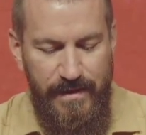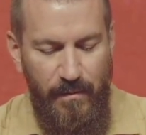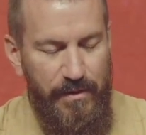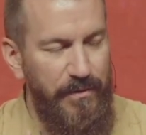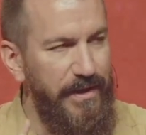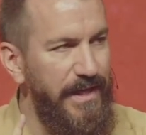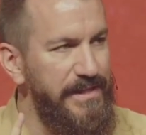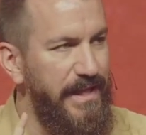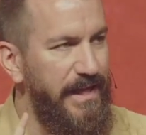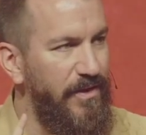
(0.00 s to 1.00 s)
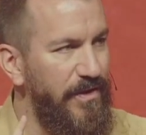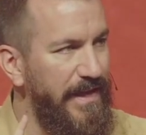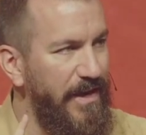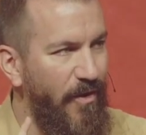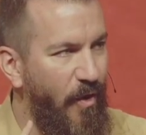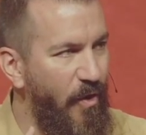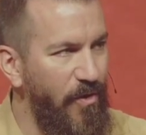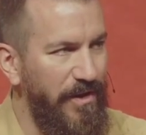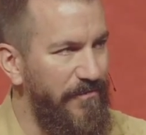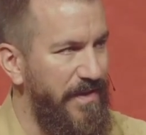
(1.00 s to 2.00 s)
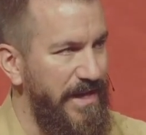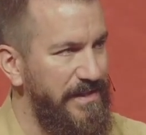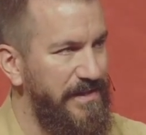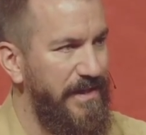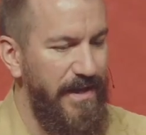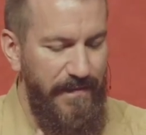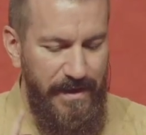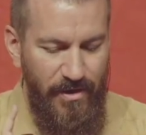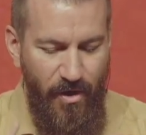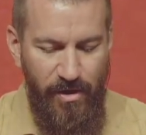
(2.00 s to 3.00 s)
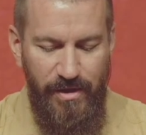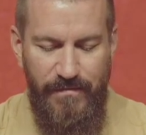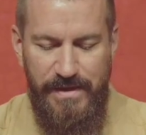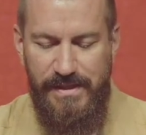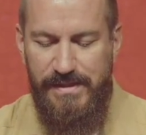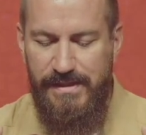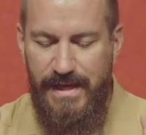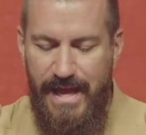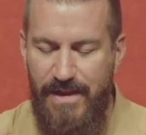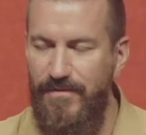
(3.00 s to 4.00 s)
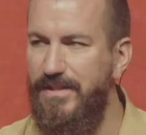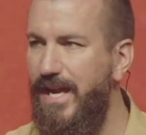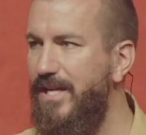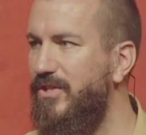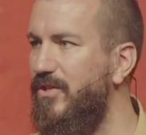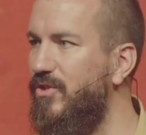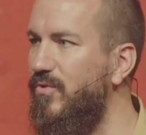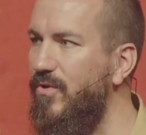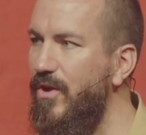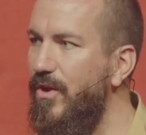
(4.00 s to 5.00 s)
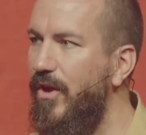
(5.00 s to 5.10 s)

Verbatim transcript: that we realize that in, that in all of this, that in all of this, this is an invitation to,